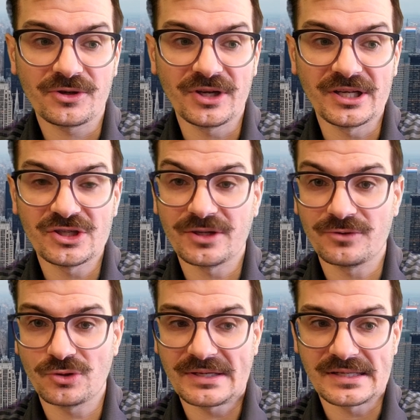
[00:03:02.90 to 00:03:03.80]
the range
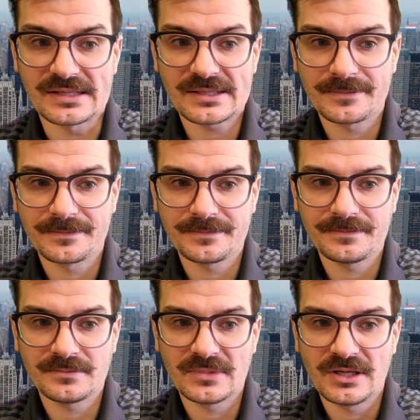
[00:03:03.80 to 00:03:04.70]
of choices.
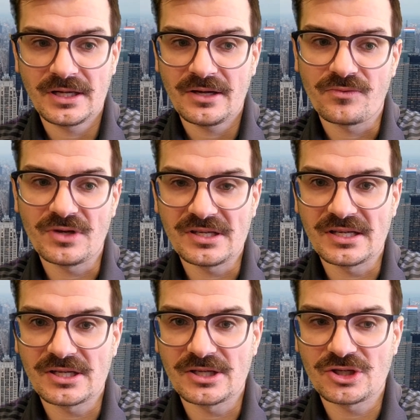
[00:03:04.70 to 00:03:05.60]
These
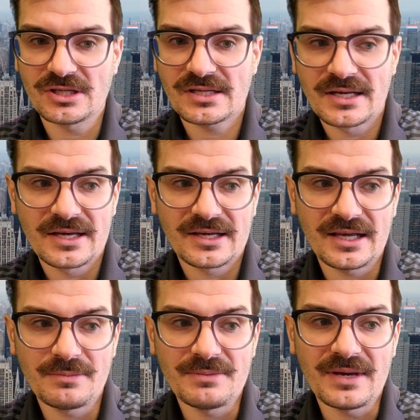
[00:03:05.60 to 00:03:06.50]
decisions
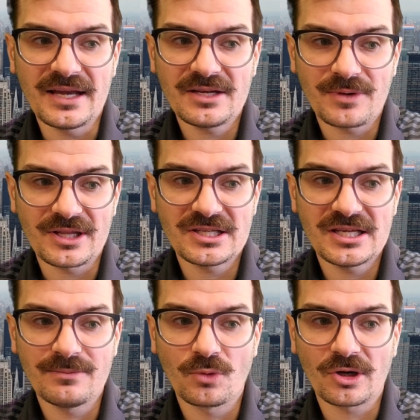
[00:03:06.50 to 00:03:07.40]
can be made by the
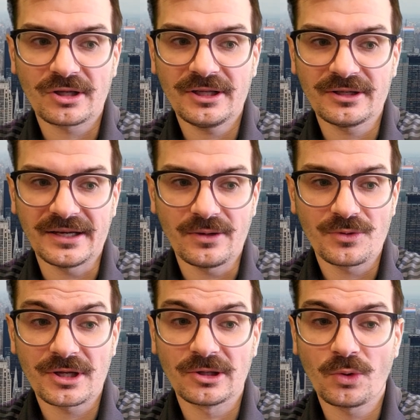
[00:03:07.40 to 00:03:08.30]
team more clearly
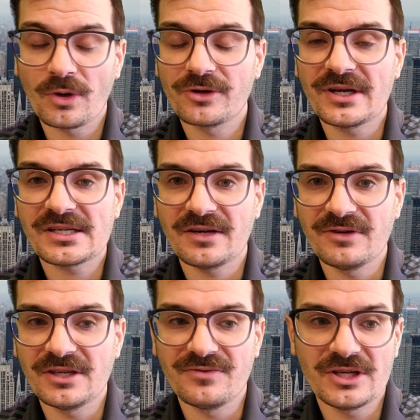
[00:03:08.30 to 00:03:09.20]
with a lower risk of
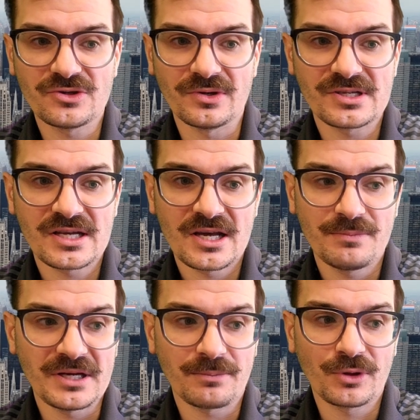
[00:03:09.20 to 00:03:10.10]
individuals
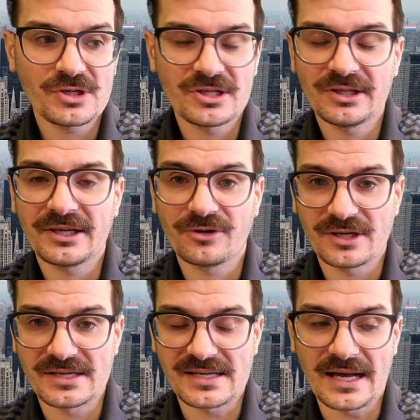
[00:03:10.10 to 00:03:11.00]
being personally
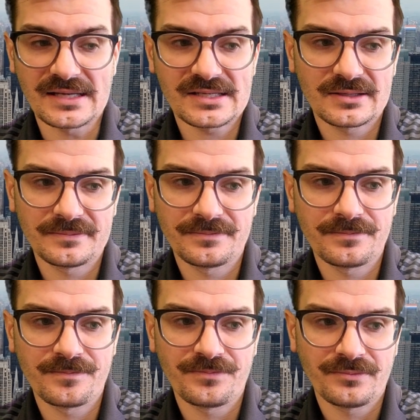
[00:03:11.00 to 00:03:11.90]
criticized.
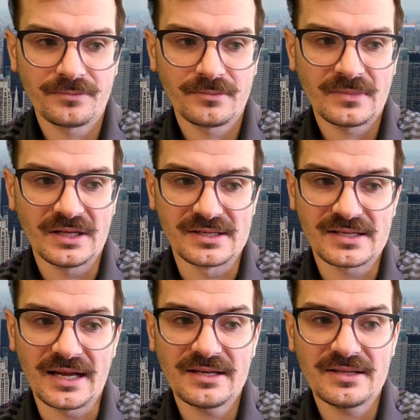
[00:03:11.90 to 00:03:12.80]

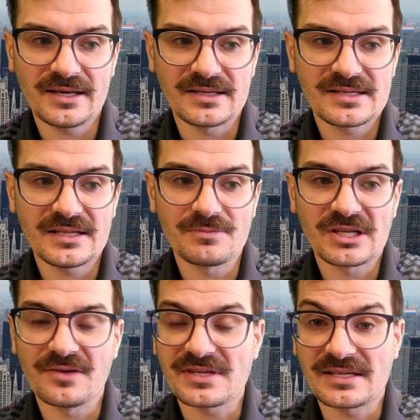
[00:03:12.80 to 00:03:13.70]
Instead, they can see
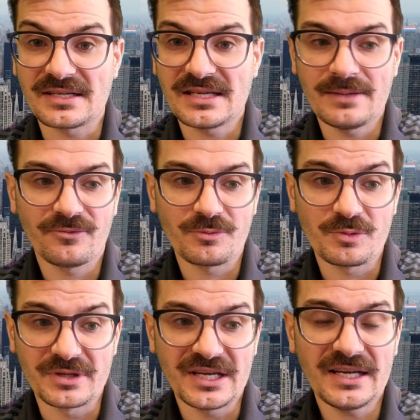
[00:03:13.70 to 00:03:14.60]
themselves as a team from
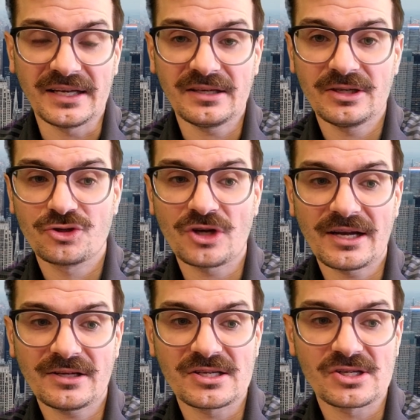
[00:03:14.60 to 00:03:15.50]
the beginning,
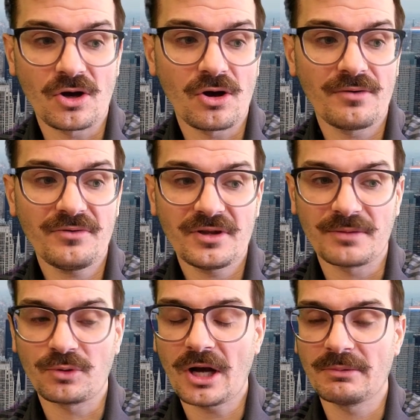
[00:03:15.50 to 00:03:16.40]
trying to solve the
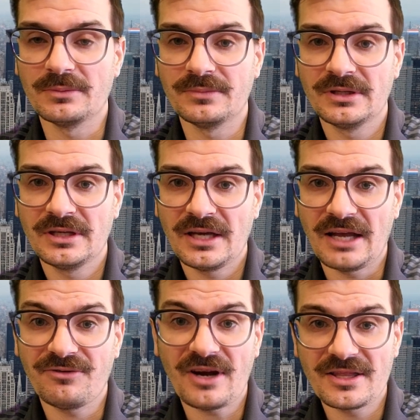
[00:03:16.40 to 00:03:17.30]
problem
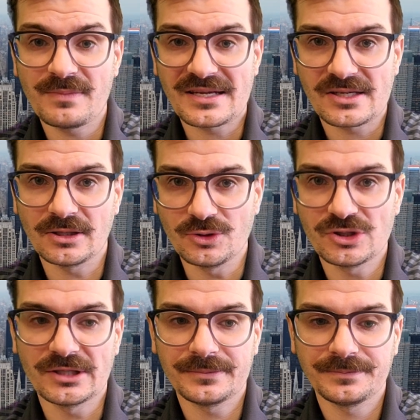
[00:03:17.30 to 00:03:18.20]
and find the best
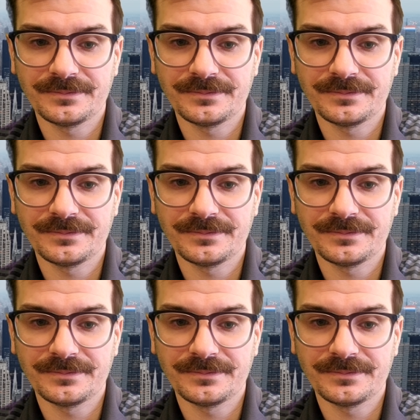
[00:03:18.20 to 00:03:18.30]
solution.